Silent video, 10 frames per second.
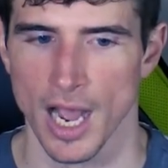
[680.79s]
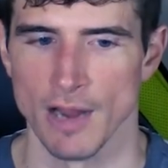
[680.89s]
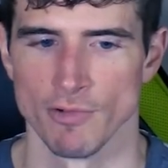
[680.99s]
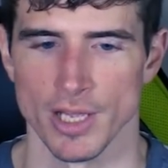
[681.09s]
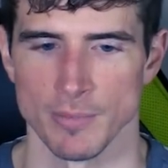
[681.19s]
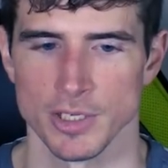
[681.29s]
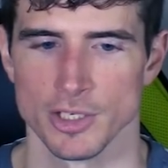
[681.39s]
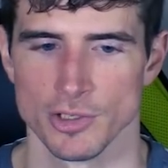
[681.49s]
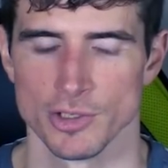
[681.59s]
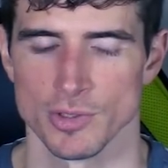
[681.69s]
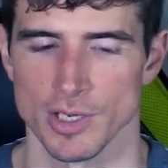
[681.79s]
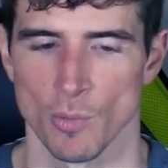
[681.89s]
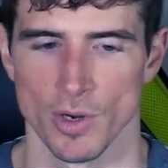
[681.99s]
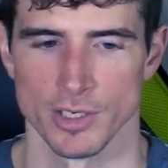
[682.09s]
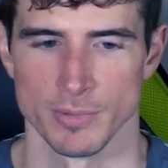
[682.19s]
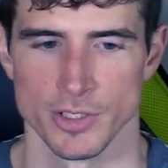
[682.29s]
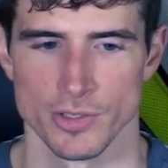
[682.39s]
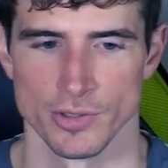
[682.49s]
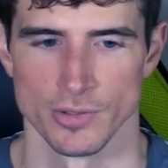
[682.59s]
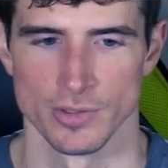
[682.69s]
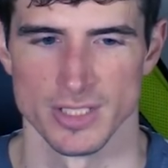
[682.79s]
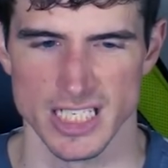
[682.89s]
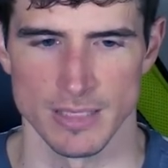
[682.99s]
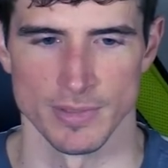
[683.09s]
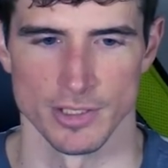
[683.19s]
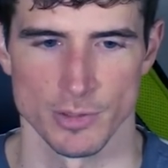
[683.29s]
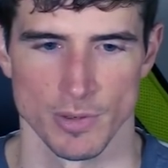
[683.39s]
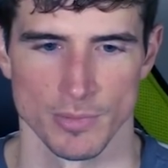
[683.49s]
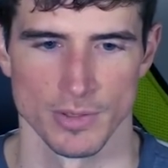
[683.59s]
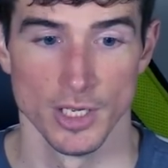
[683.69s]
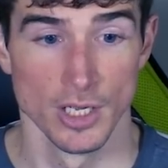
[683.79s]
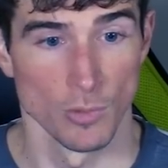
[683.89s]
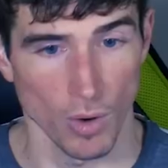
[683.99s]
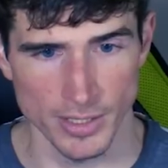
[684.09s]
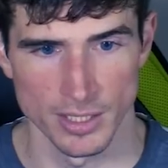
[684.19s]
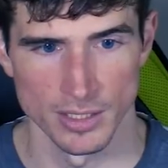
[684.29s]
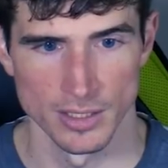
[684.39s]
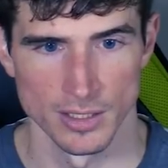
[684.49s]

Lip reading: I'm gonna do this one because I want it to be true. Damn it, you smell. What?